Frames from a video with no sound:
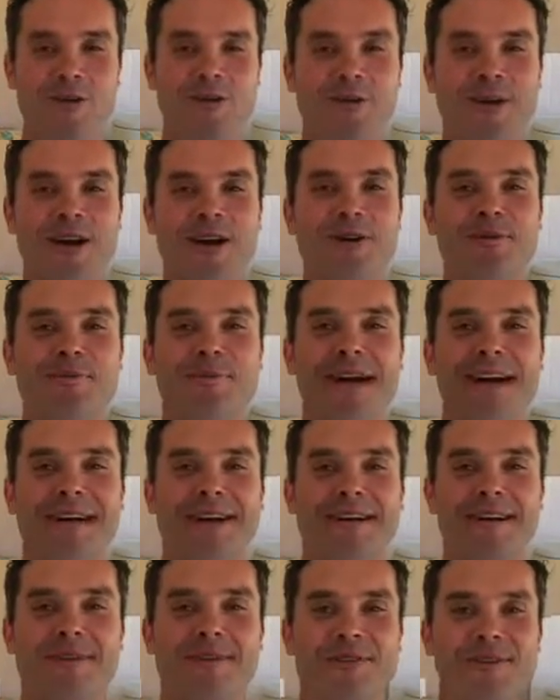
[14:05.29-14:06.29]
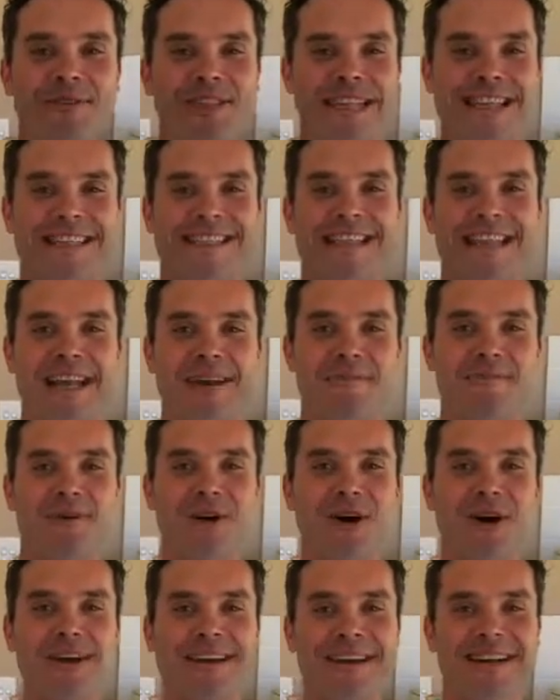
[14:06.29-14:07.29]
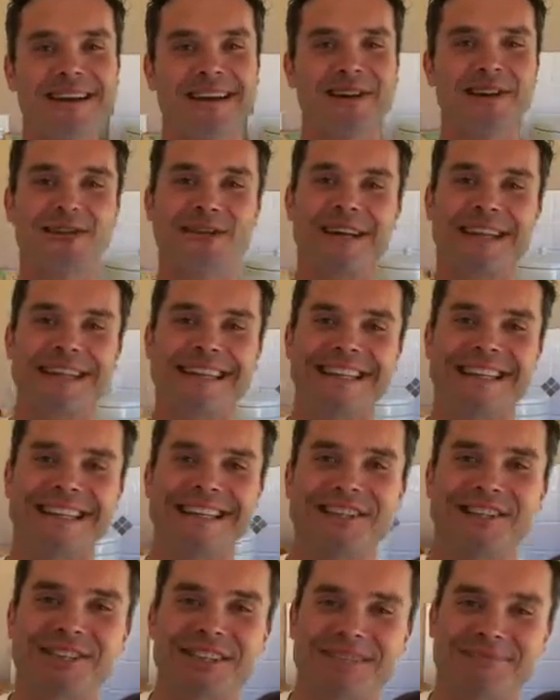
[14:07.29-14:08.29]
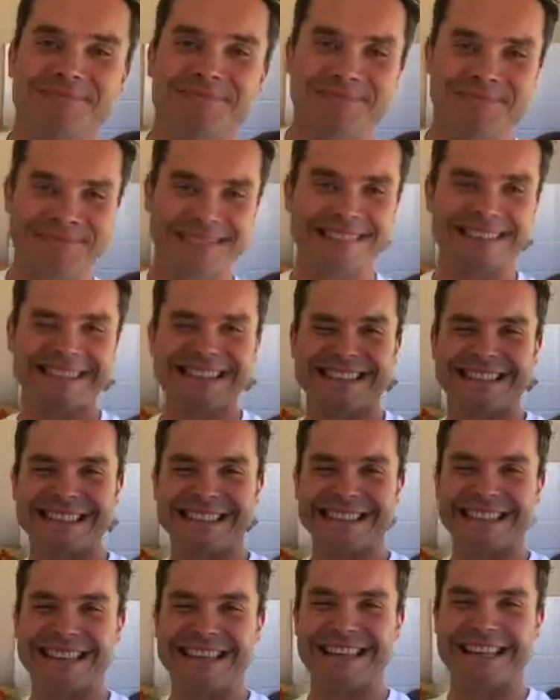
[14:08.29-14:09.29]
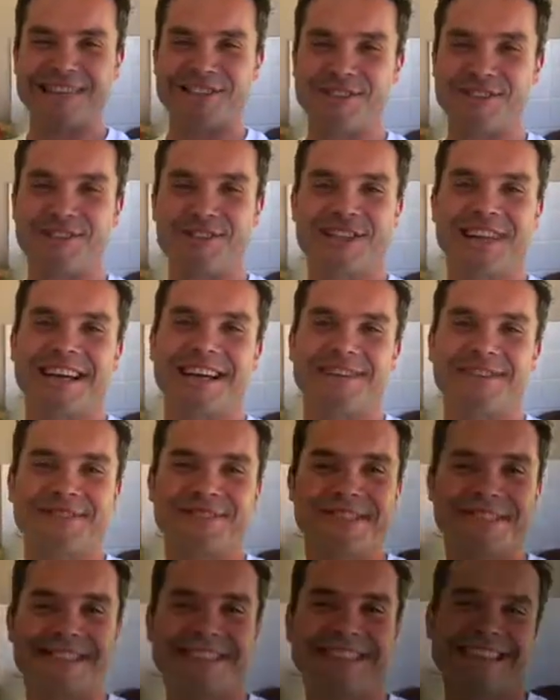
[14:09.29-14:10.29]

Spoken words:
Welcome back. Yes, I am blog. Luca in the kitchen is your chef.